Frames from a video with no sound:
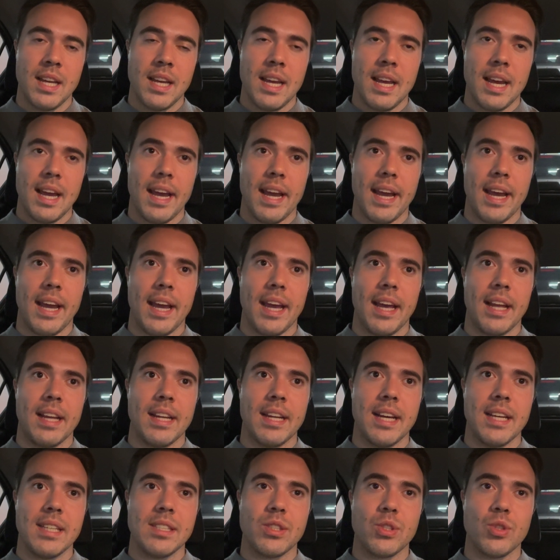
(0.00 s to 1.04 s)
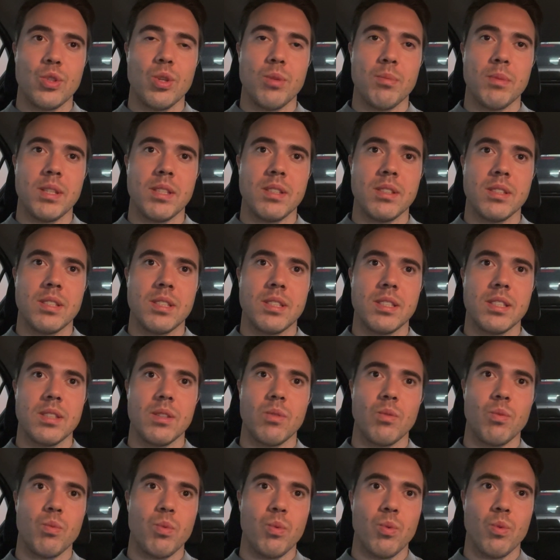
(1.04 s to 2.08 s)
And as humans
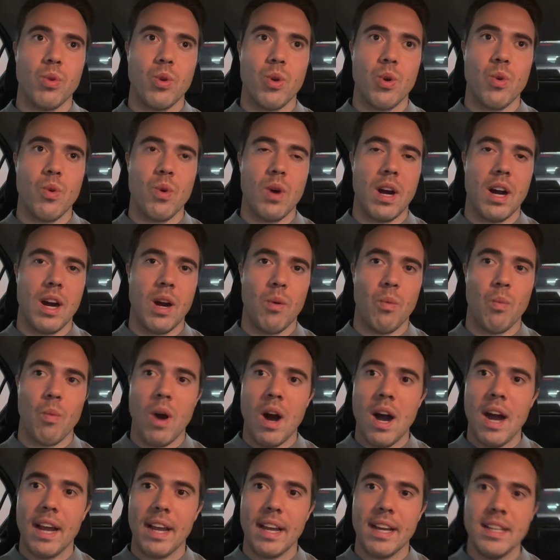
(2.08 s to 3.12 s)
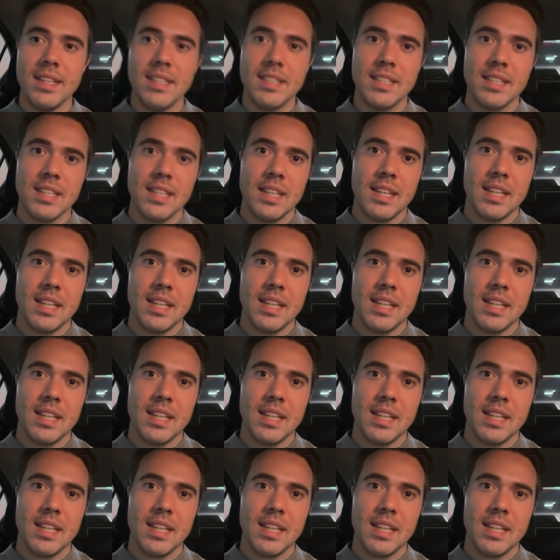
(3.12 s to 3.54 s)
who are wired